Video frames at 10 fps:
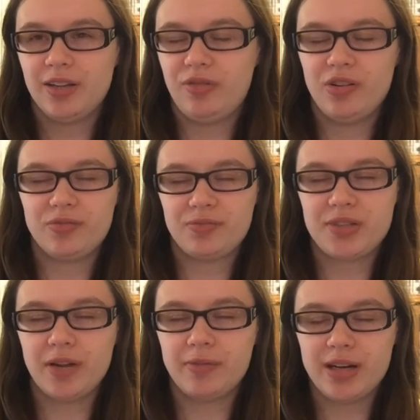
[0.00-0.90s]
for
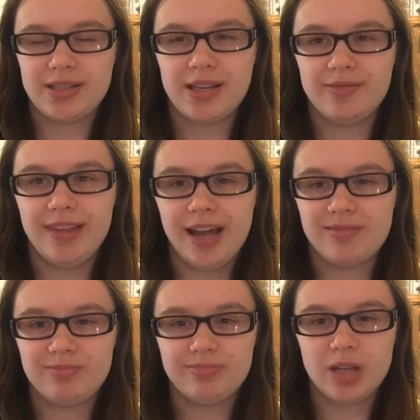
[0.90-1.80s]
some reason
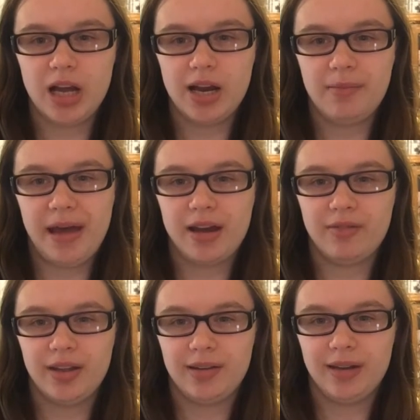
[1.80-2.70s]
that got him out
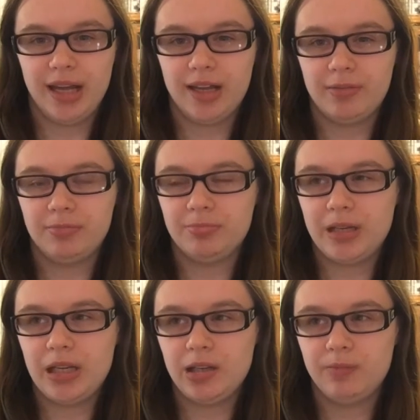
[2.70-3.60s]
of it, and
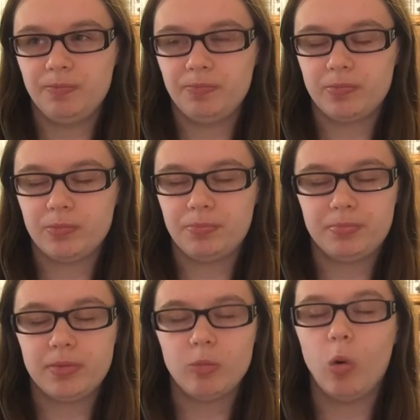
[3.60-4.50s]
he
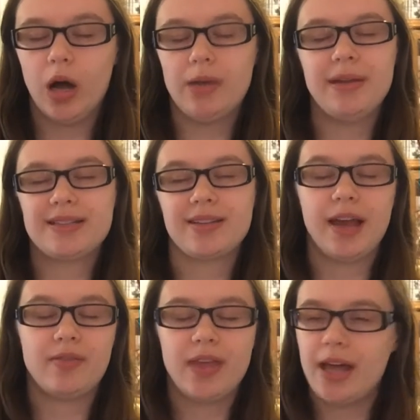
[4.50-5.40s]
won, basically.
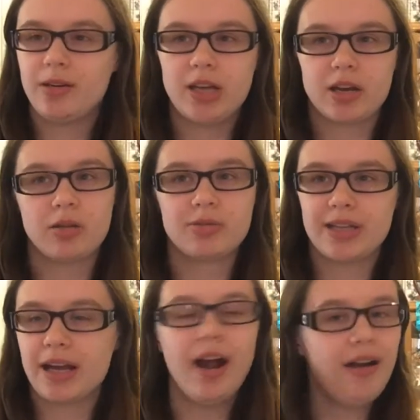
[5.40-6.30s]
After that, Deku was
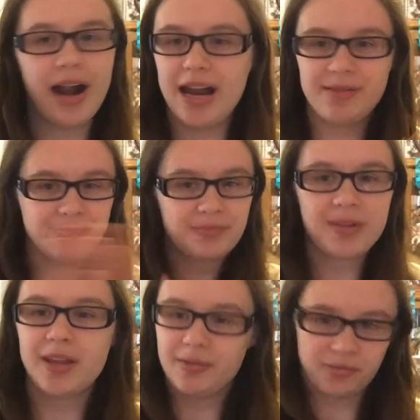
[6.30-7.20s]
like, all right,
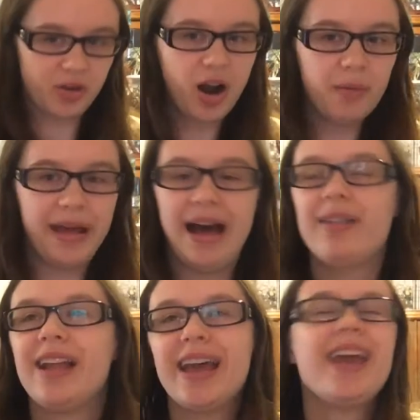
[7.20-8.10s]
throw him out,
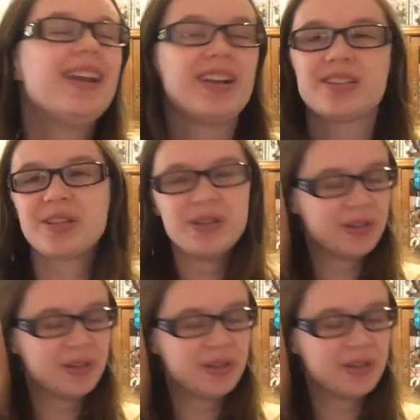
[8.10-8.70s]
and like, he just